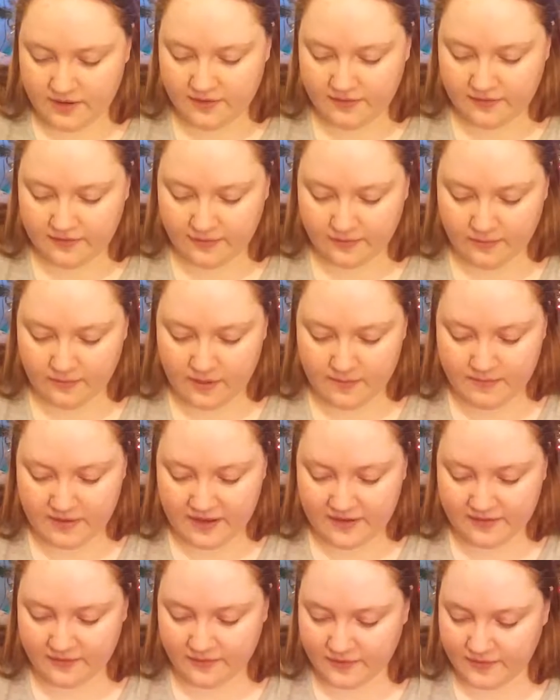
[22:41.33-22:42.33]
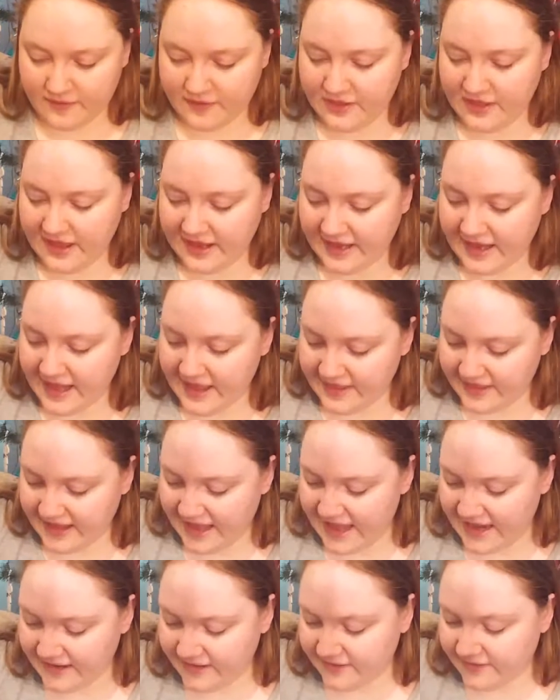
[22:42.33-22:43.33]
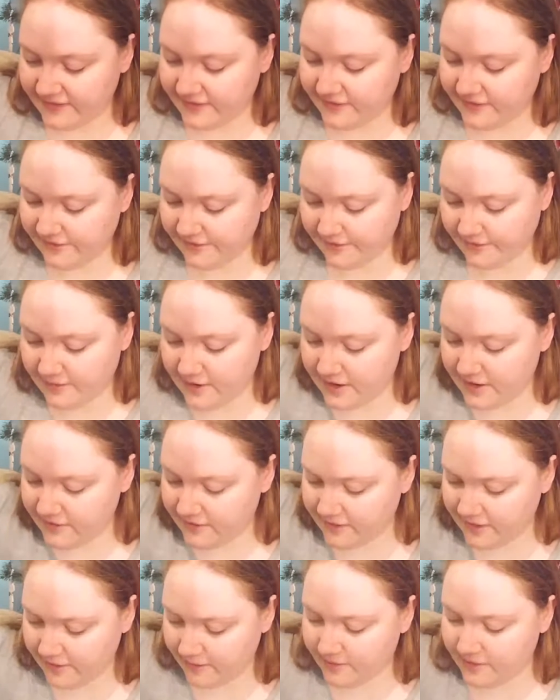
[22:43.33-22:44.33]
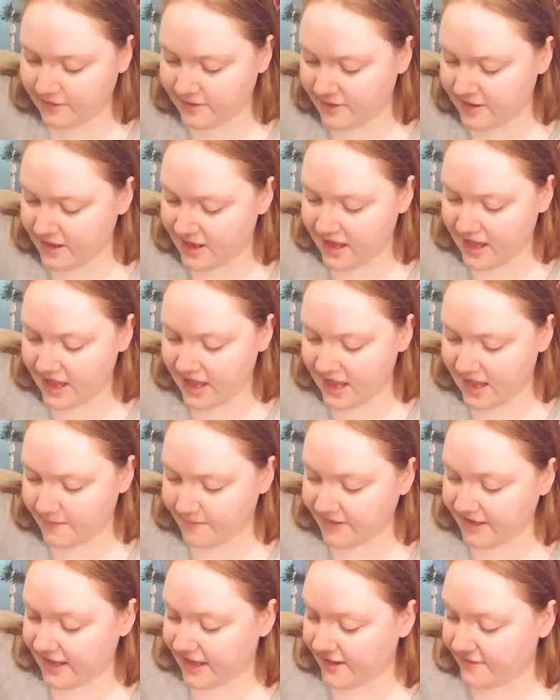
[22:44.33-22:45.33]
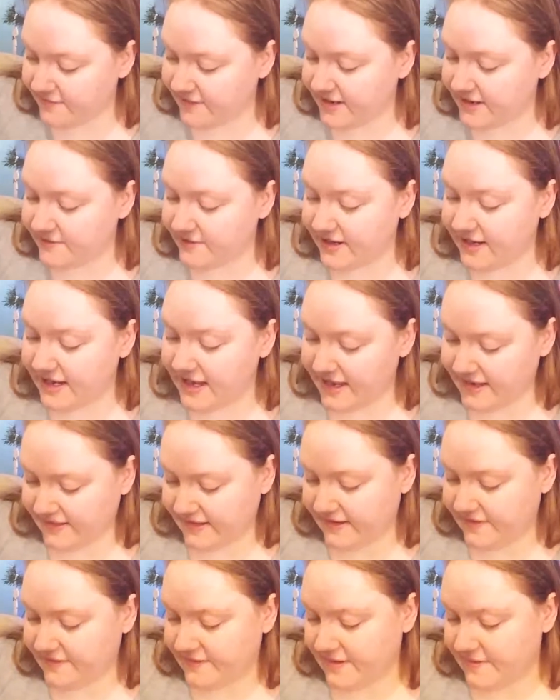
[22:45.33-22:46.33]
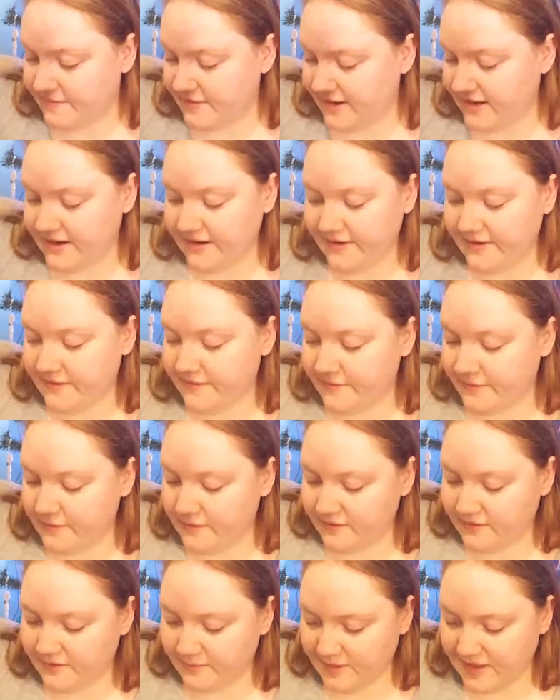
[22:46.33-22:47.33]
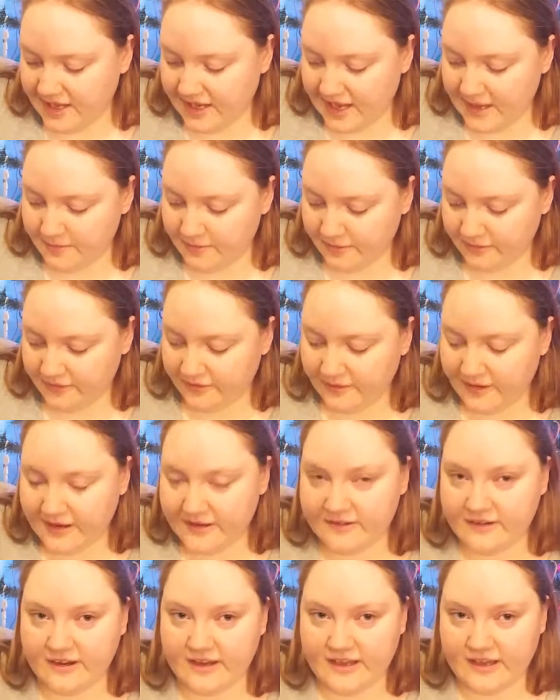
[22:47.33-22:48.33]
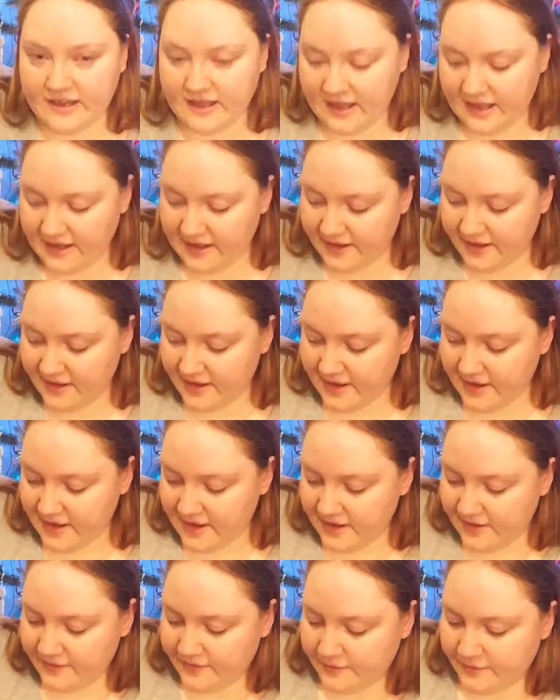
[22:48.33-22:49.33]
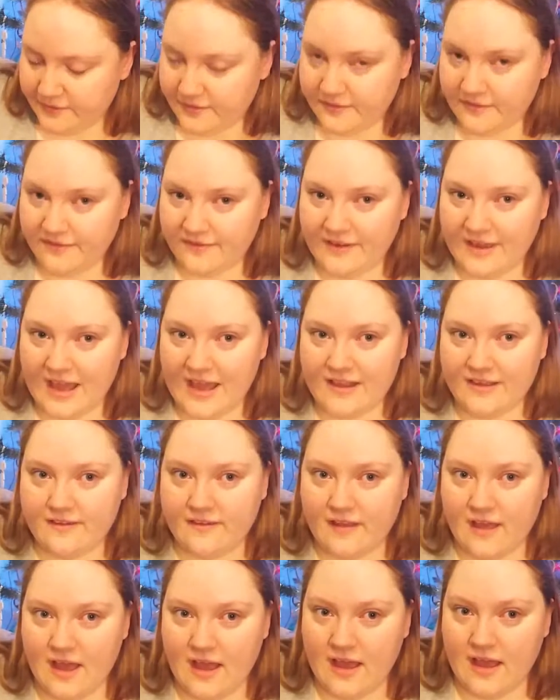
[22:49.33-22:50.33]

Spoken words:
So it won't be a sort of a thing at the end to do. But yeah, I really like this. I'm really looking forward to being able to actually sort of get,